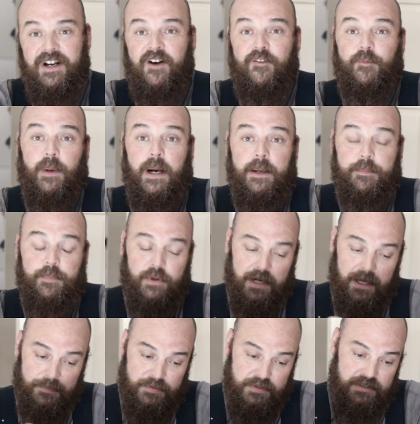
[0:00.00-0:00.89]
of my
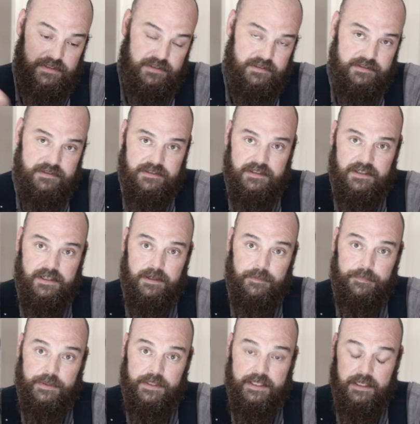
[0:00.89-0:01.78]
preps
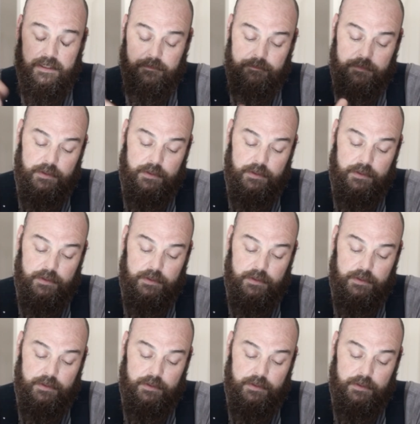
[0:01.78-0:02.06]
complete.